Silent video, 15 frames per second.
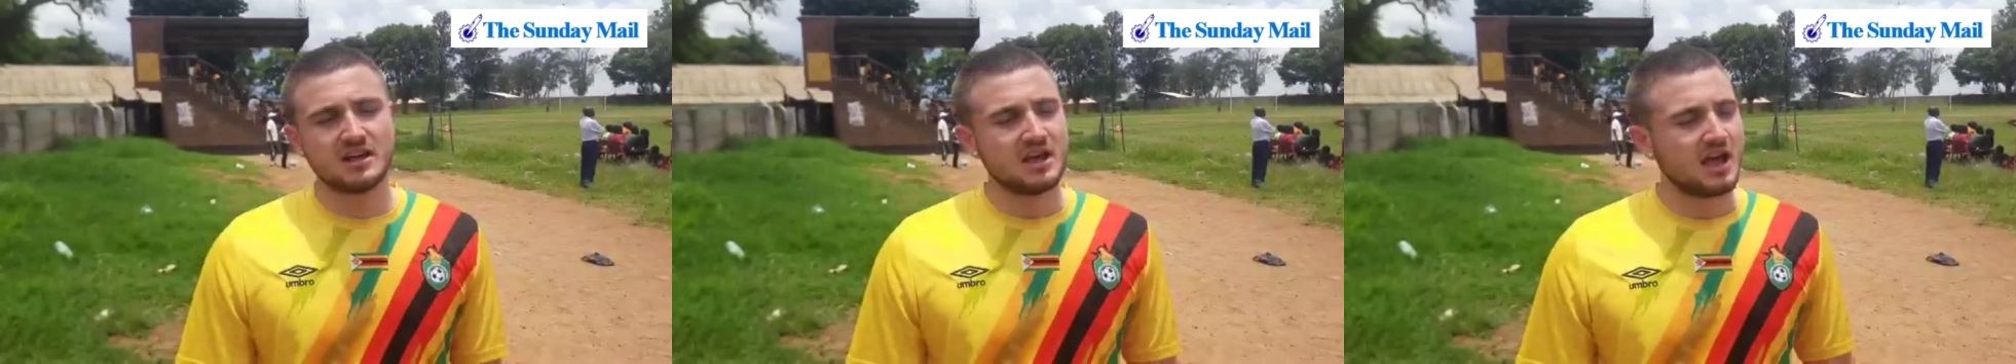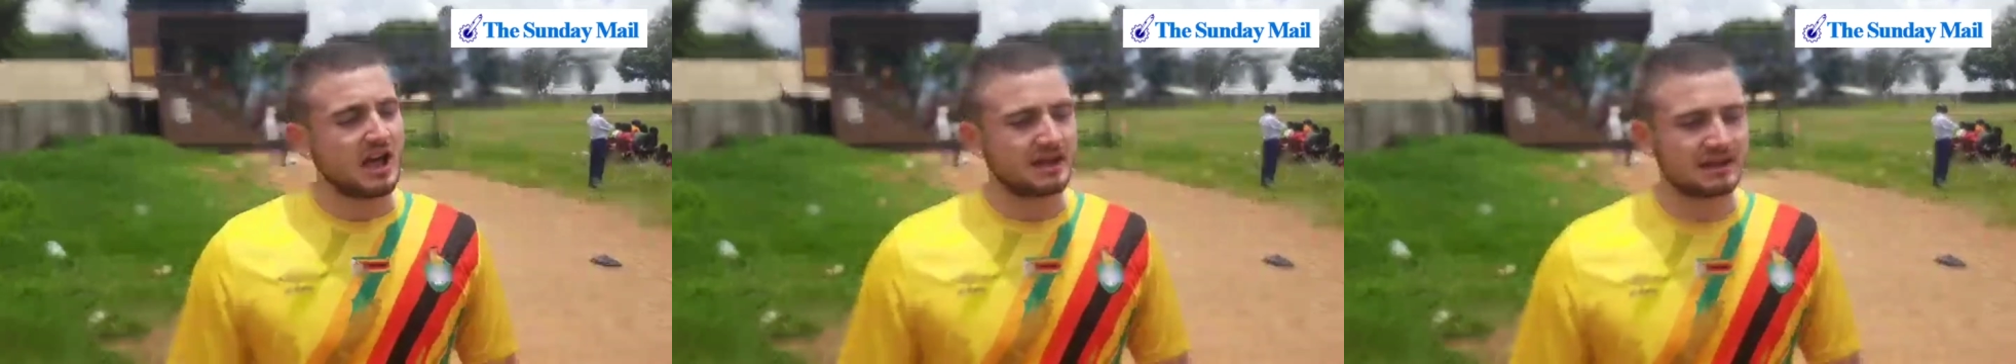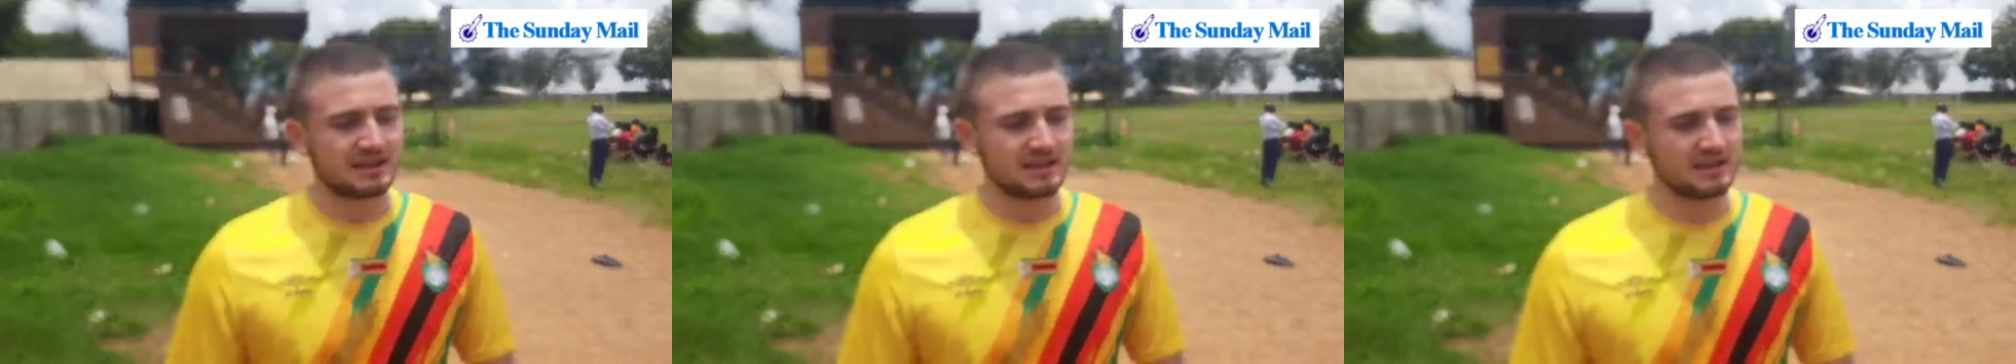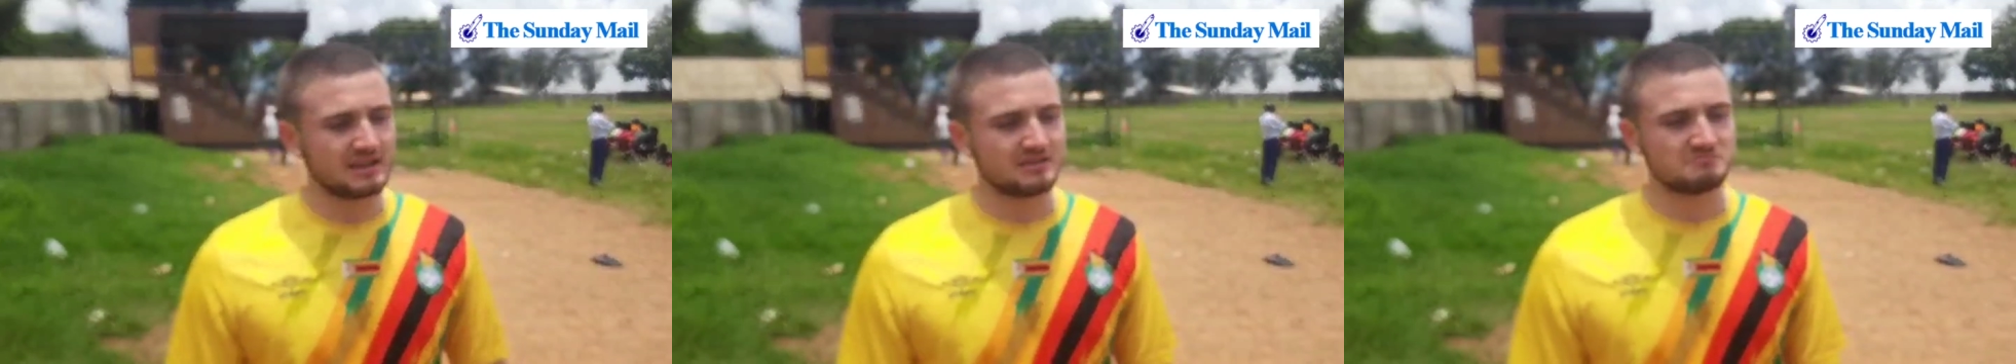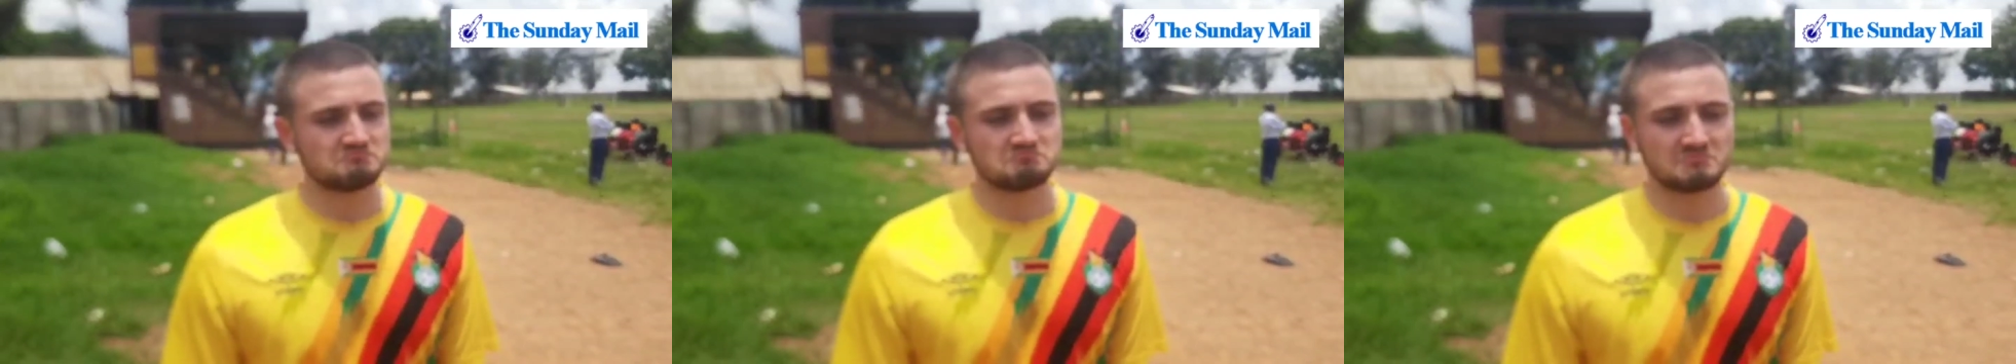and
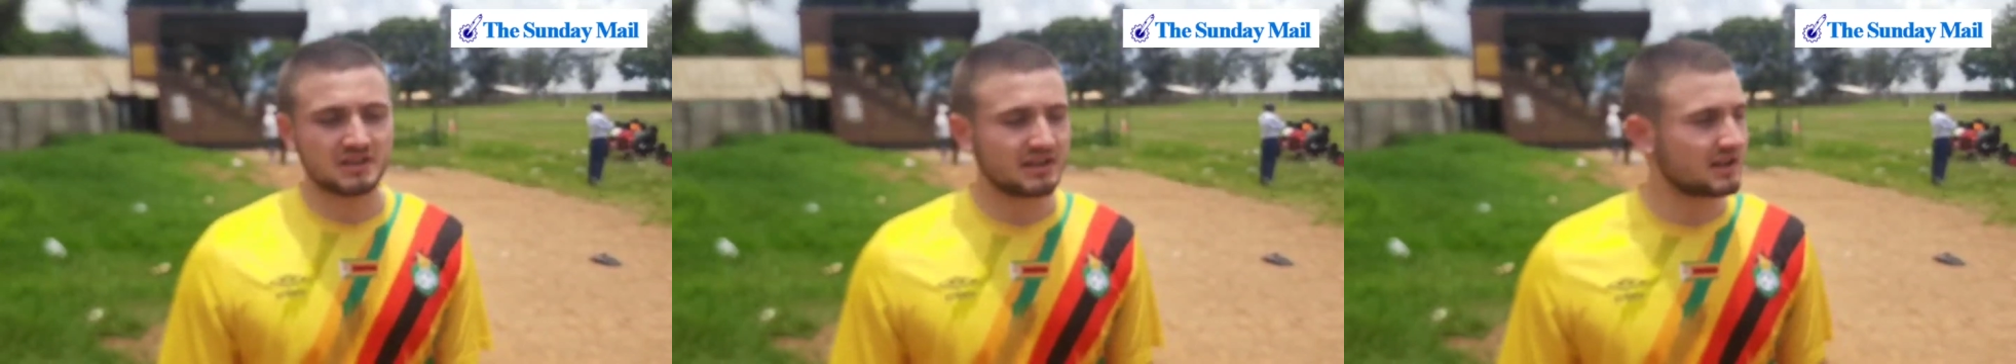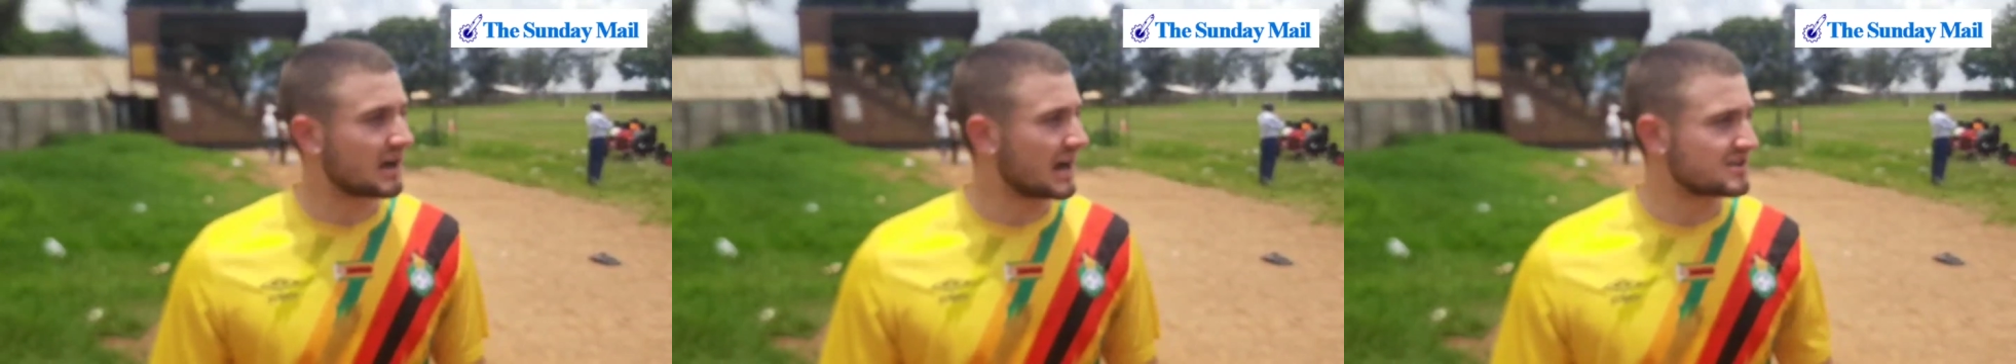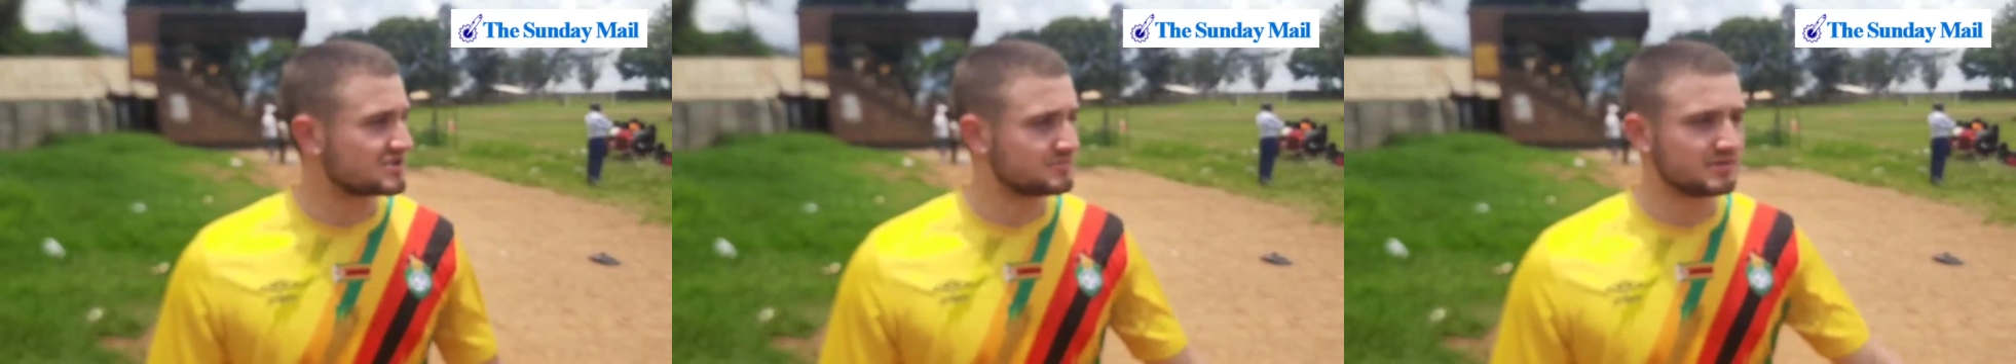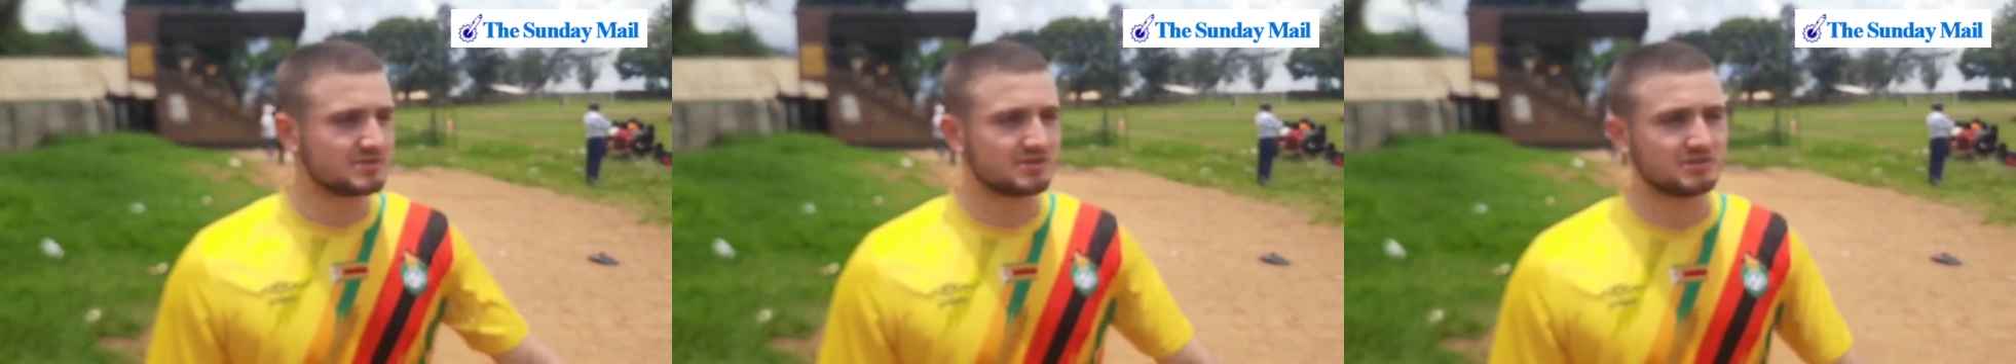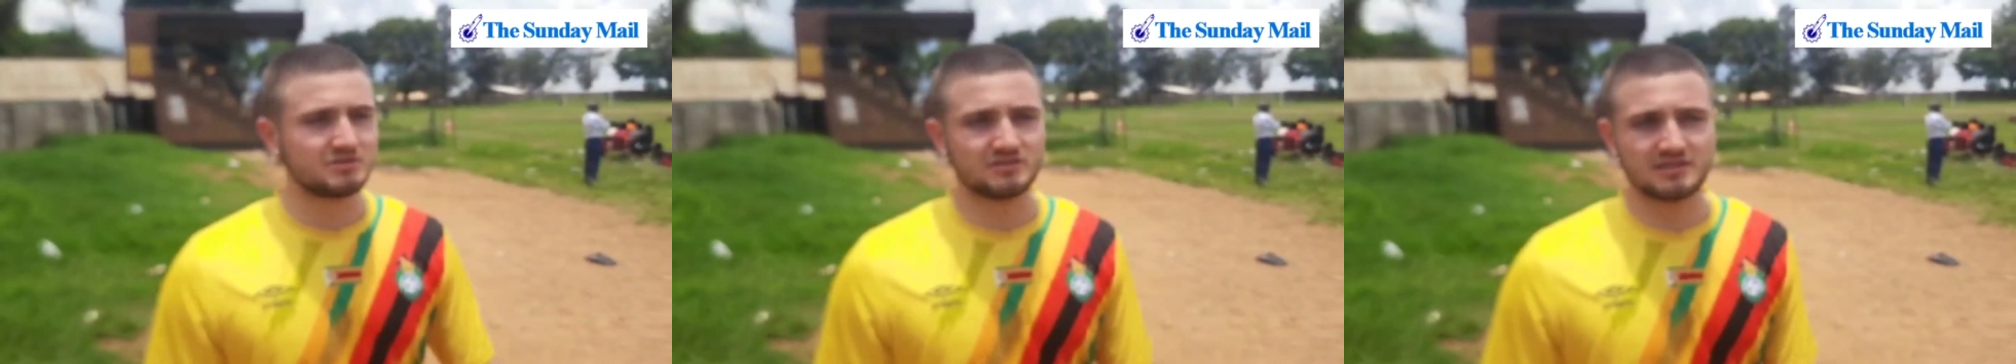he encouraged me to
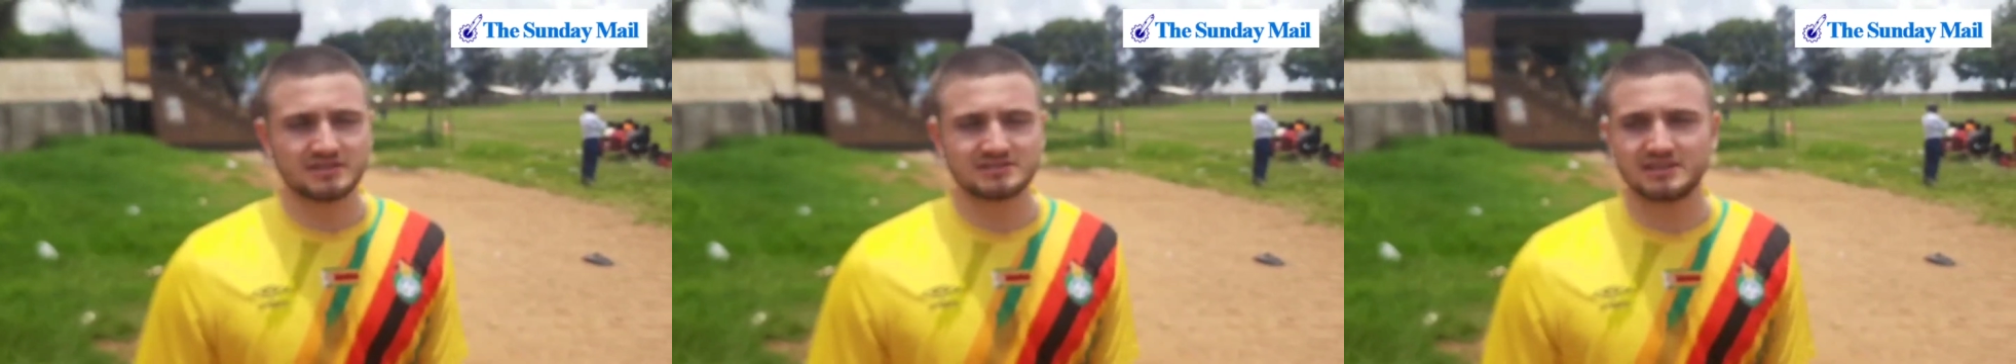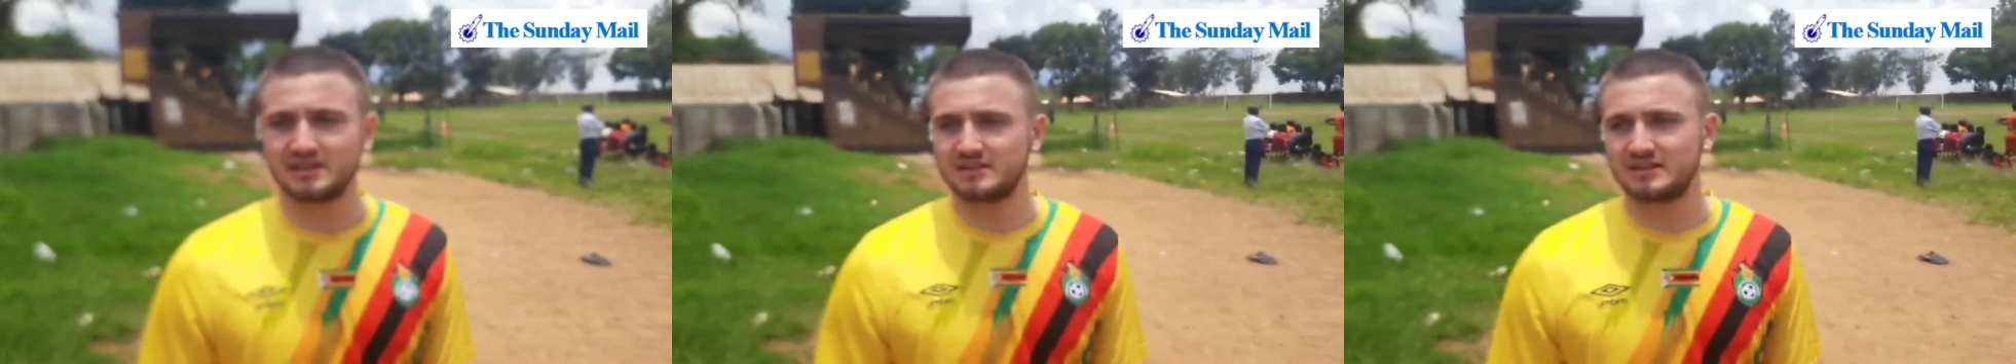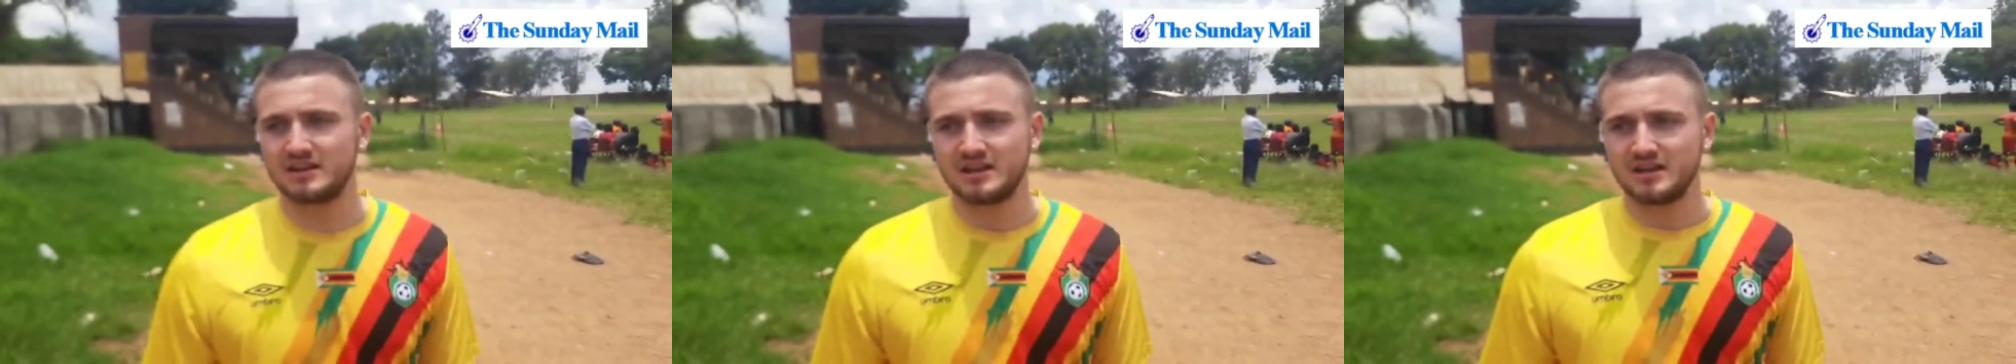do this, and